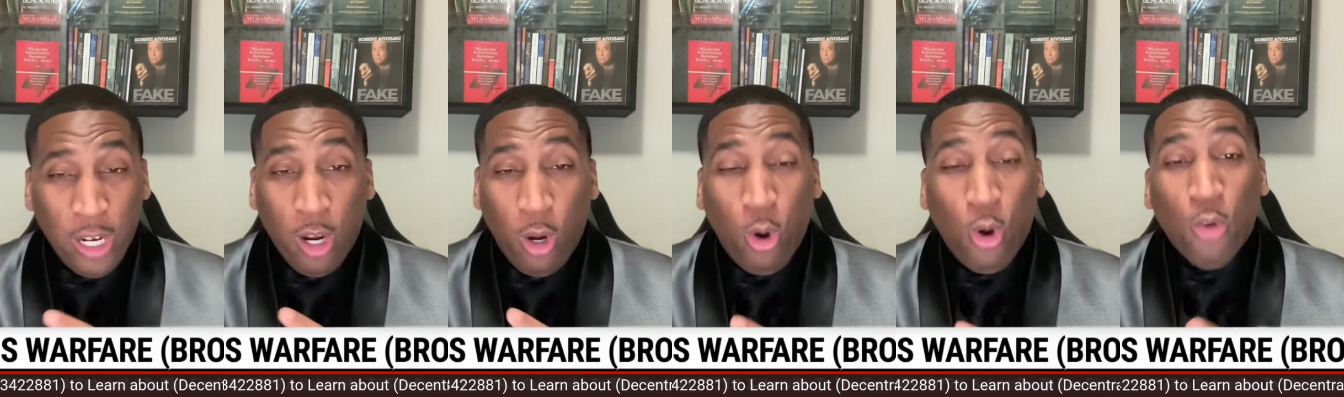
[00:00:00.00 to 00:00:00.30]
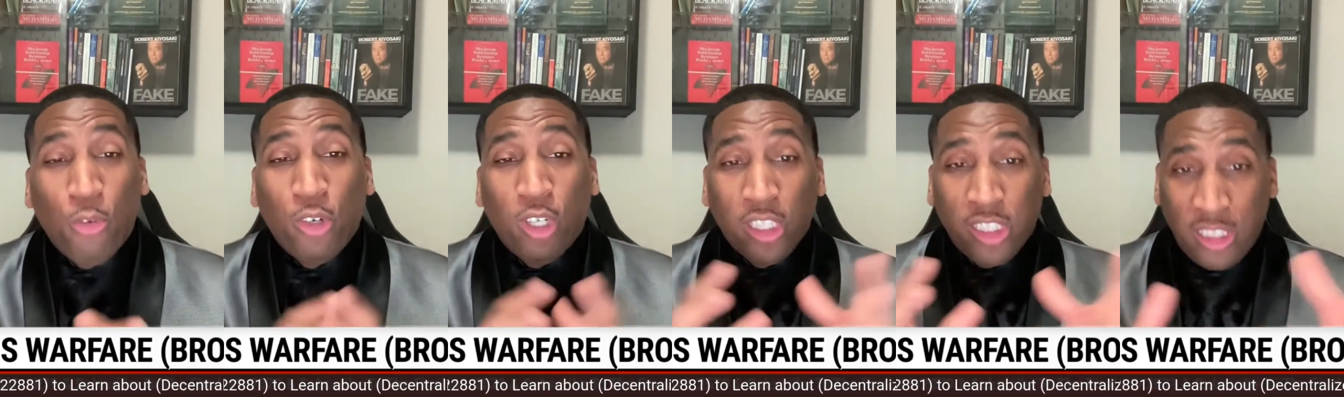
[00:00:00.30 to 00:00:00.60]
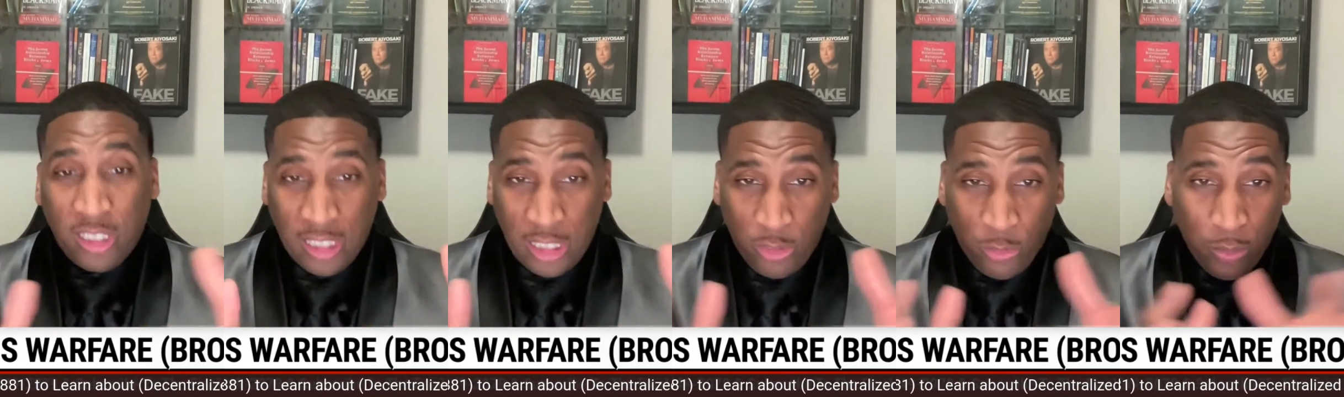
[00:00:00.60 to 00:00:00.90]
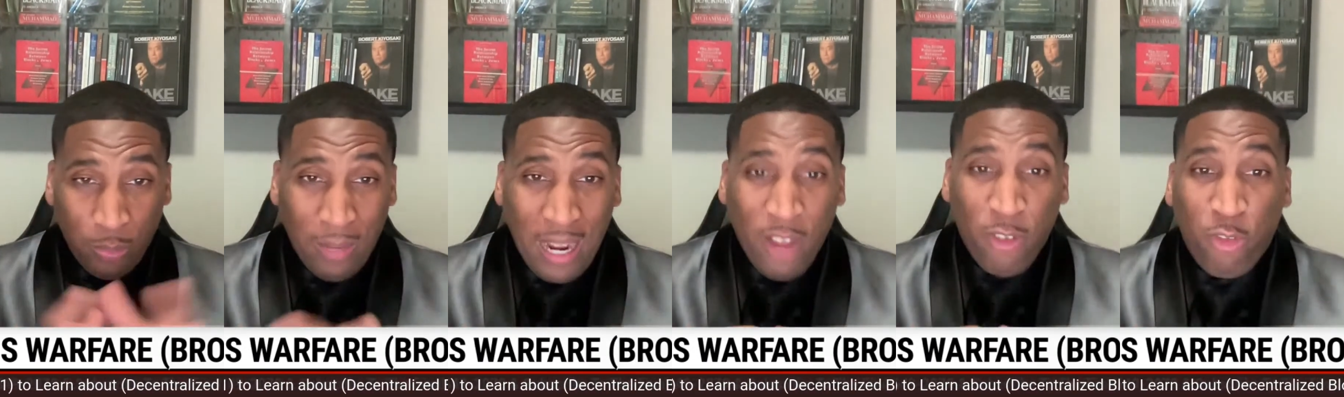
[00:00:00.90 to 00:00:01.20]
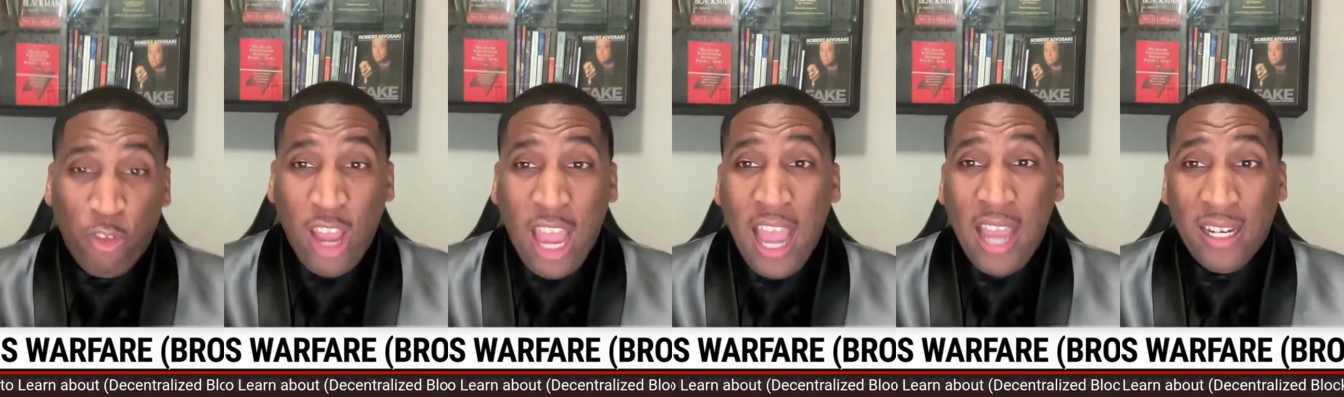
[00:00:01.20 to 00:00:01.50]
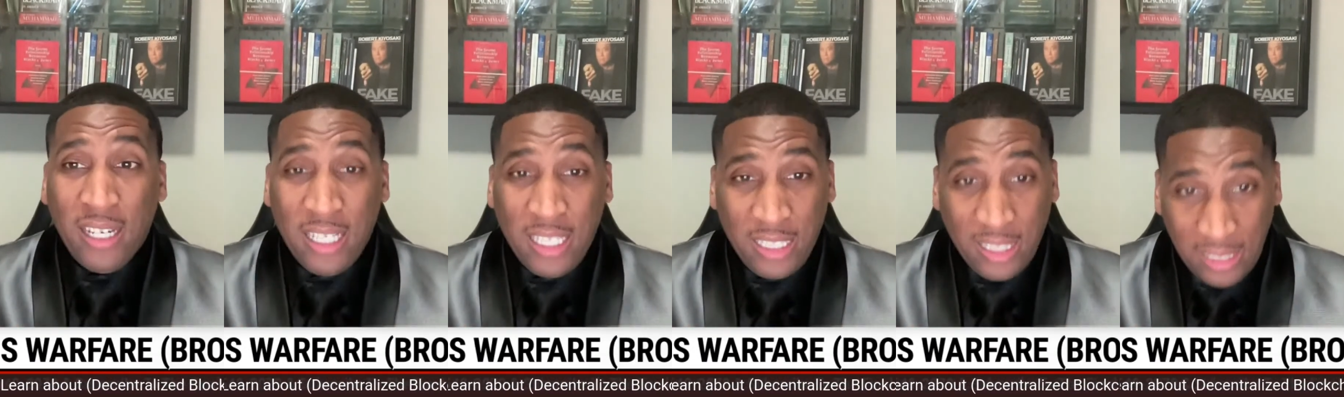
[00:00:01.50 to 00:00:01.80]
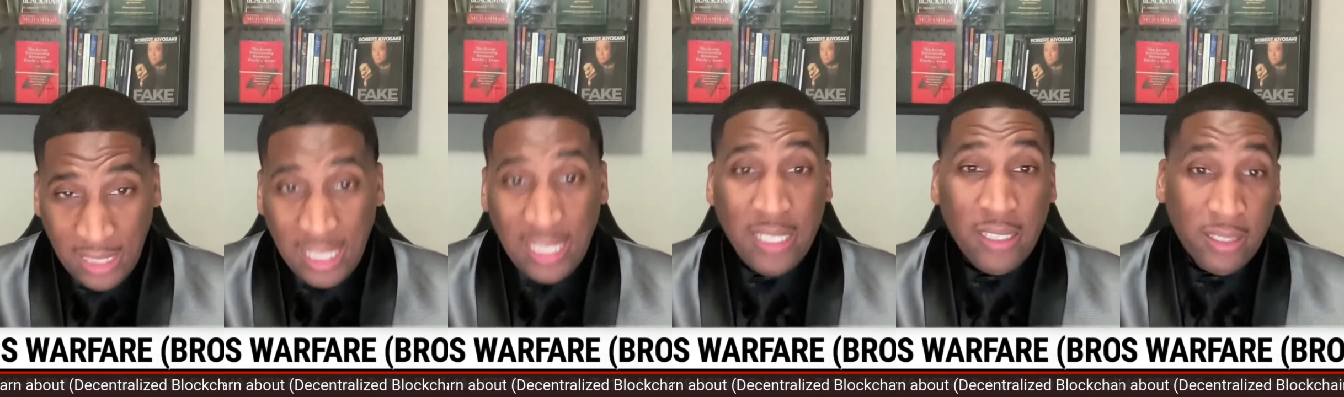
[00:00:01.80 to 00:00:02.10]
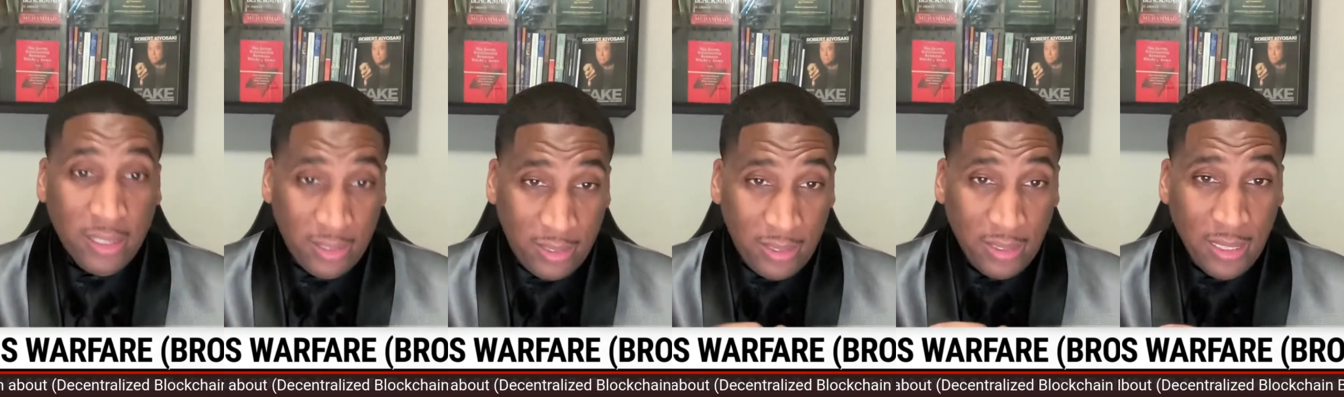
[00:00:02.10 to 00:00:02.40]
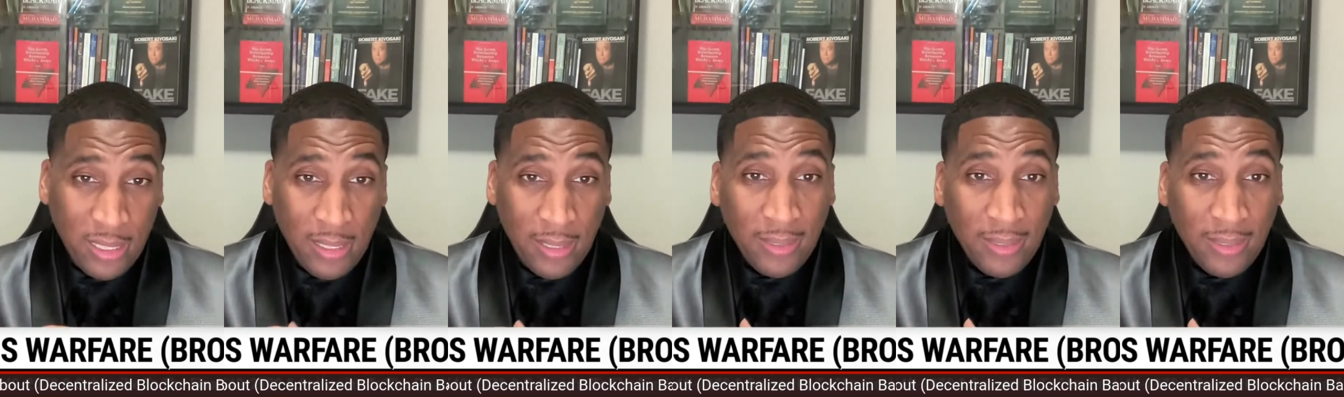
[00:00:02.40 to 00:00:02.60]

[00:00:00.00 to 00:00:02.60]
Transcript: over a century, about 500 years,